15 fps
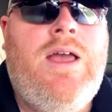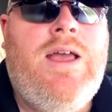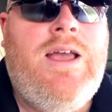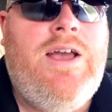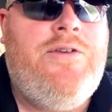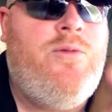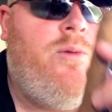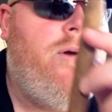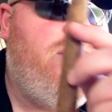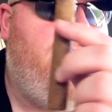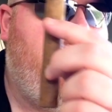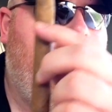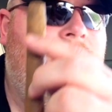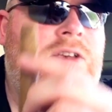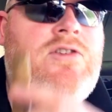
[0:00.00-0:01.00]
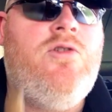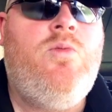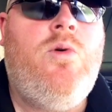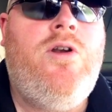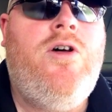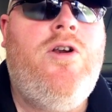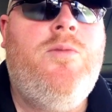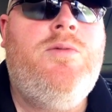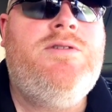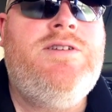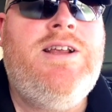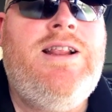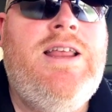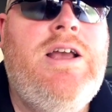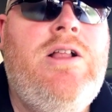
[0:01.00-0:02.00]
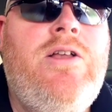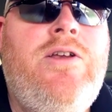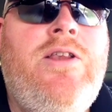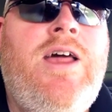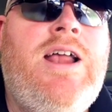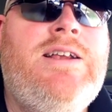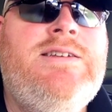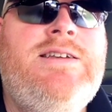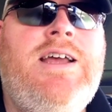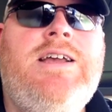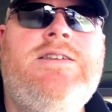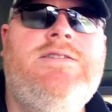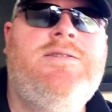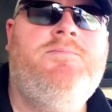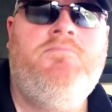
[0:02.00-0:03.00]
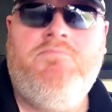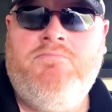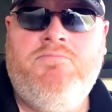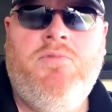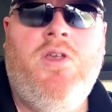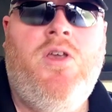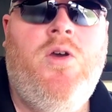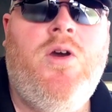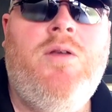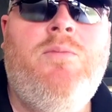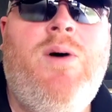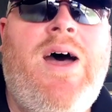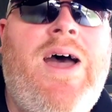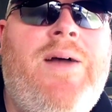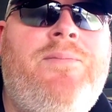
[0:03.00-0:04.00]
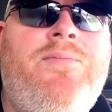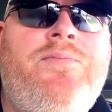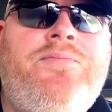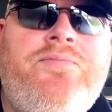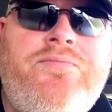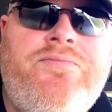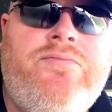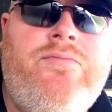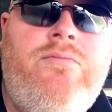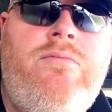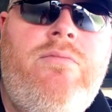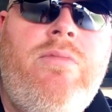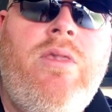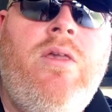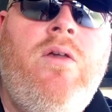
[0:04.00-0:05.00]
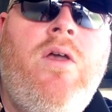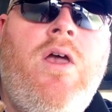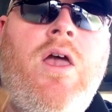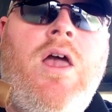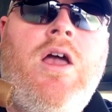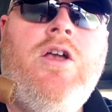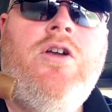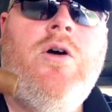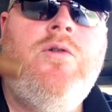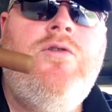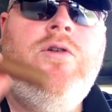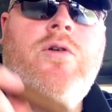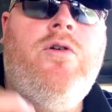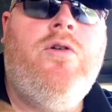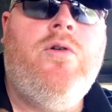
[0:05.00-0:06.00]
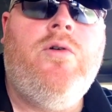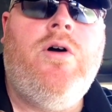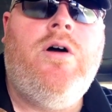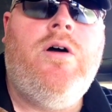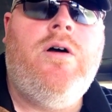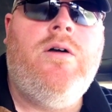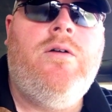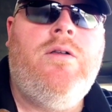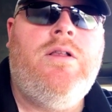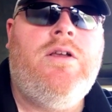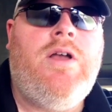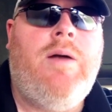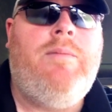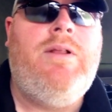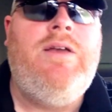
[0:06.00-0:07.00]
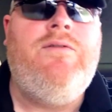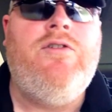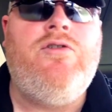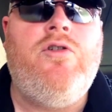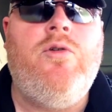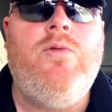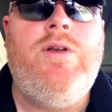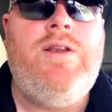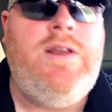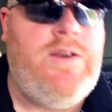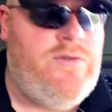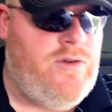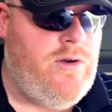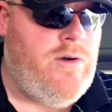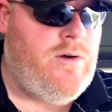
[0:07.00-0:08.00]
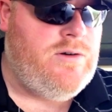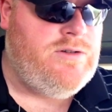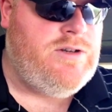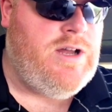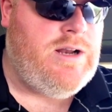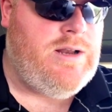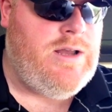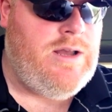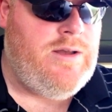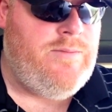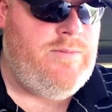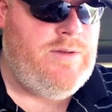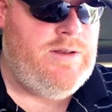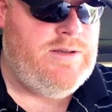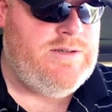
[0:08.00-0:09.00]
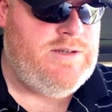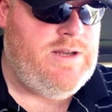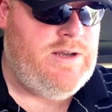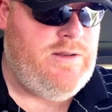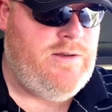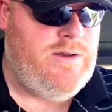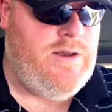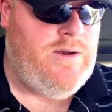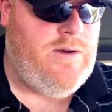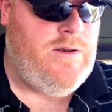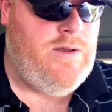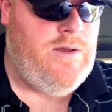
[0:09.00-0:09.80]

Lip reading: Guess what? This is 100% legal in the United States. You can buy it. Go to I believe it's CorrentiCigars.com. Let's take a look here.